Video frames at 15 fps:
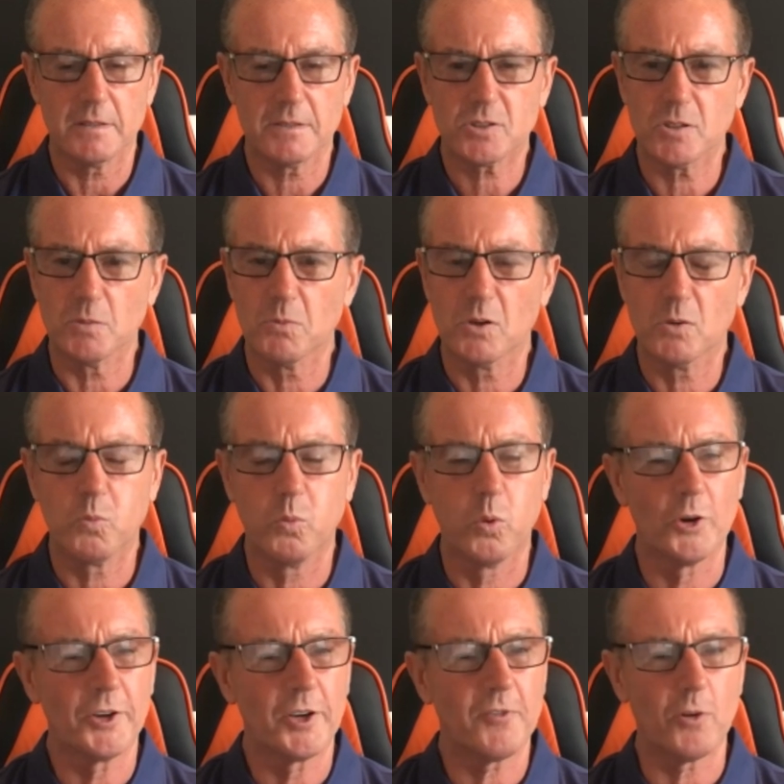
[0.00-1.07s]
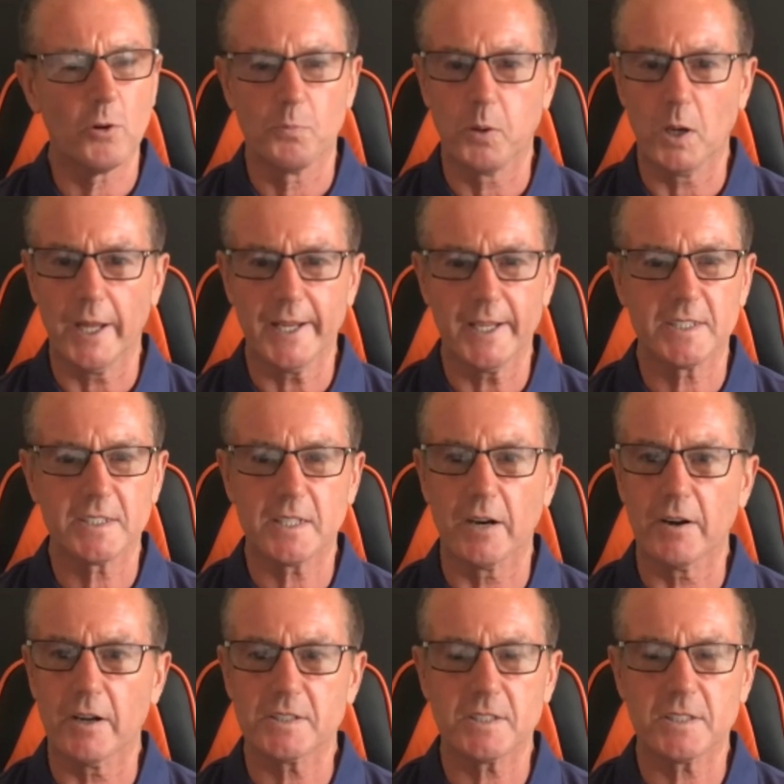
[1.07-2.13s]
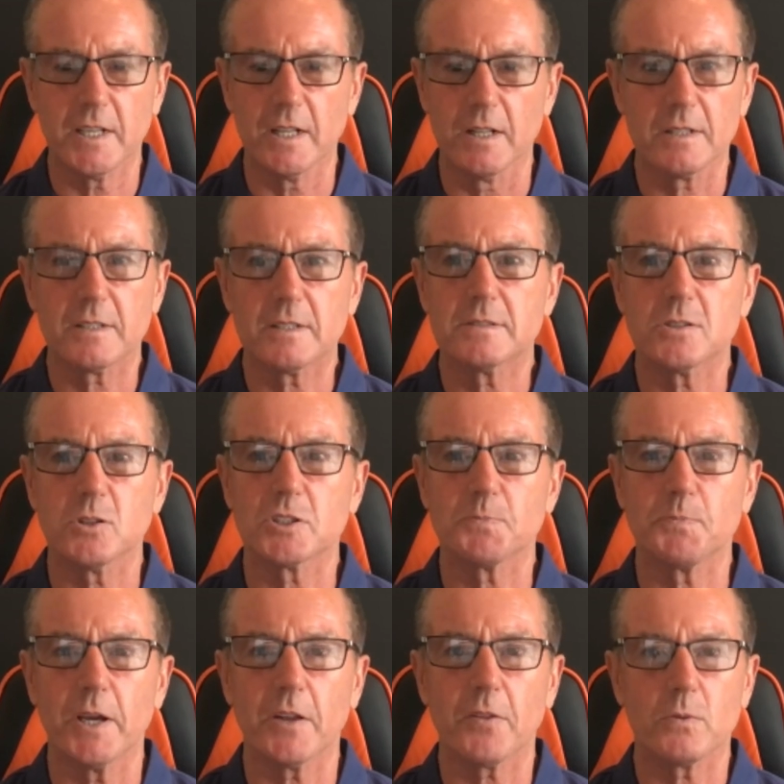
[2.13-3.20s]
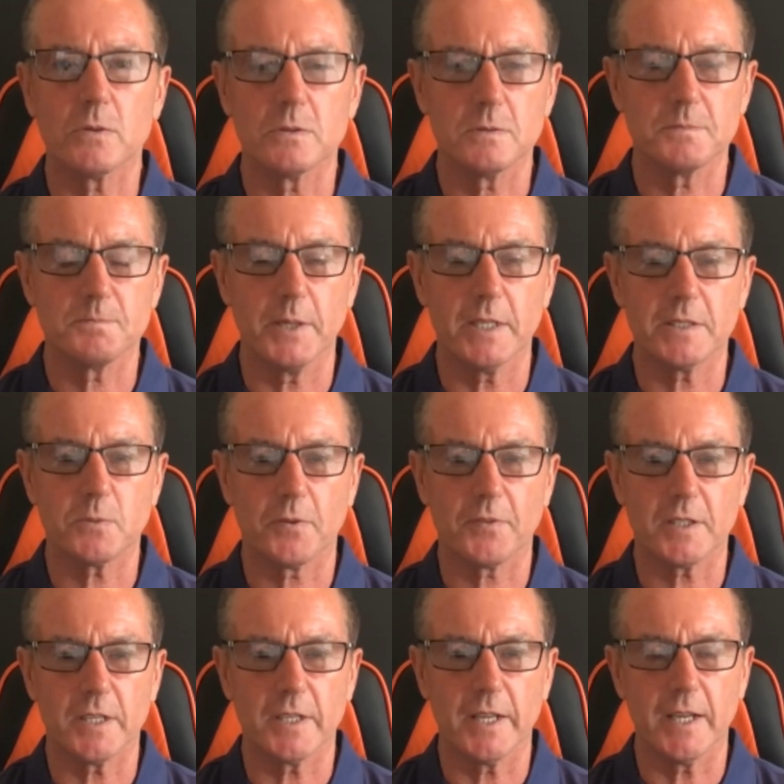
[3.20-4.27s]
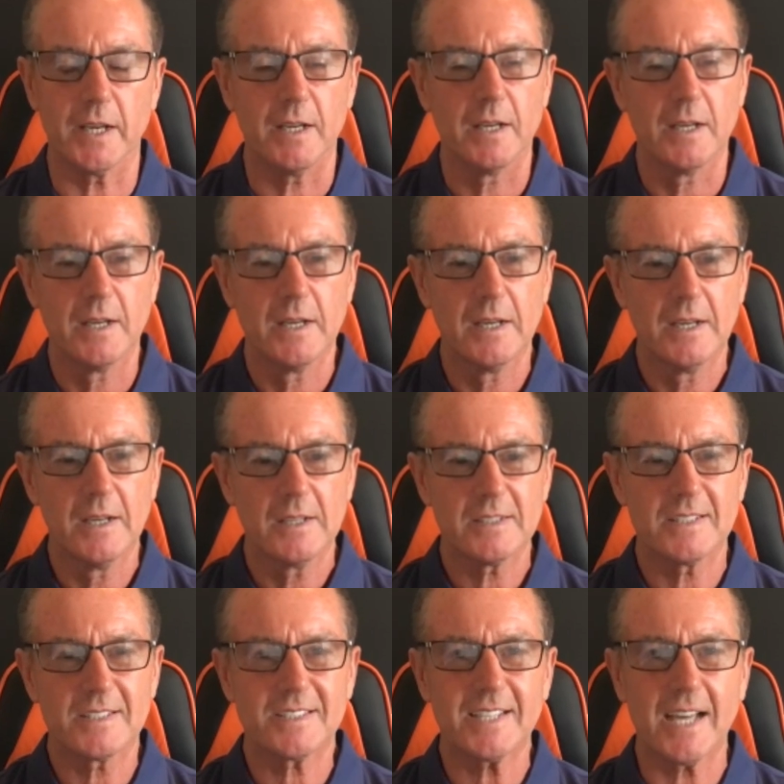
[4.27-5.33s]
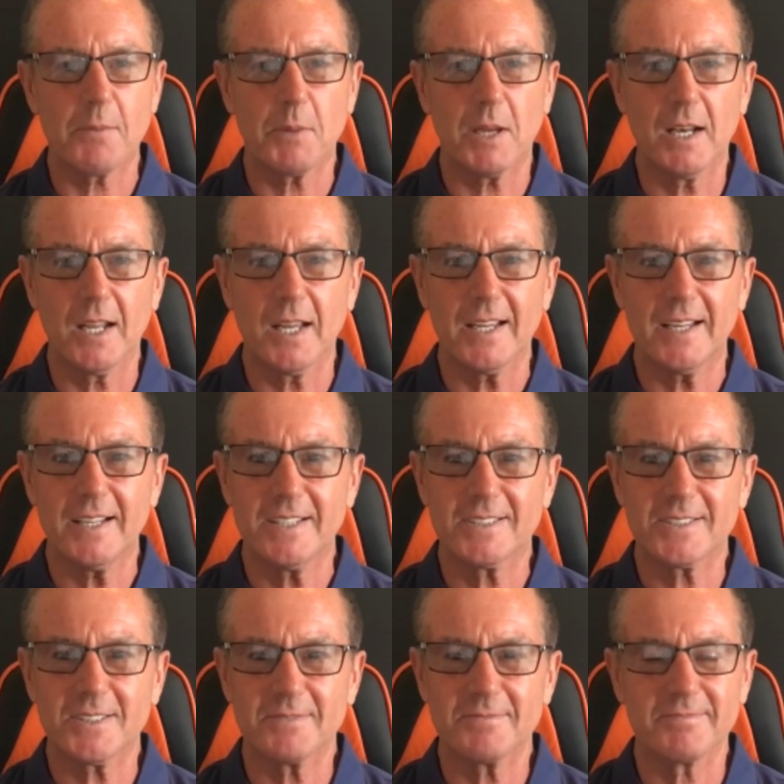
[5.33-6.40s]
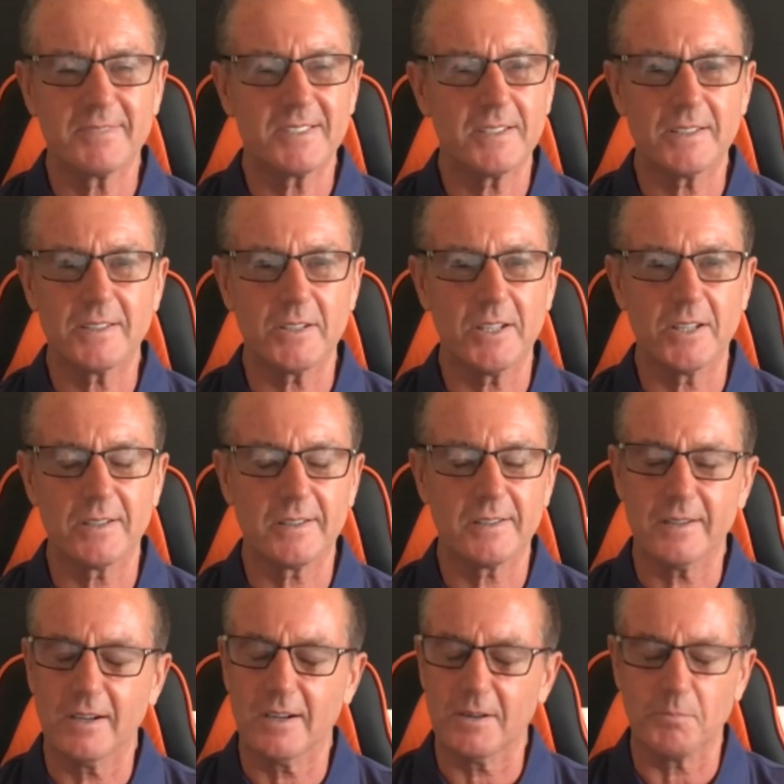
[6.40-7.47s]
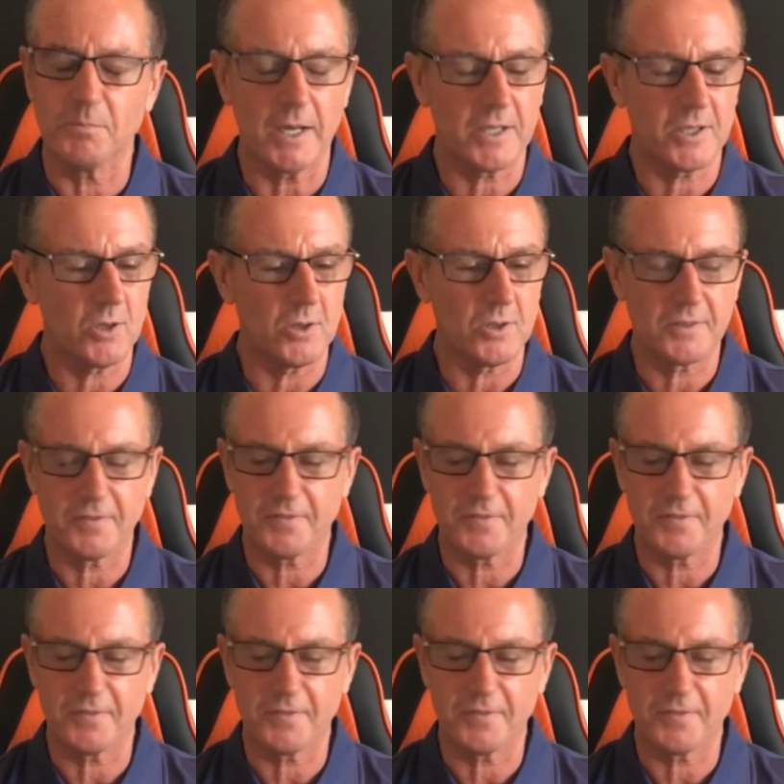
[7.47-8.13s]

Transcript: Some wonderful players that I still touch base with today. Your Sammy Lees and oh my God.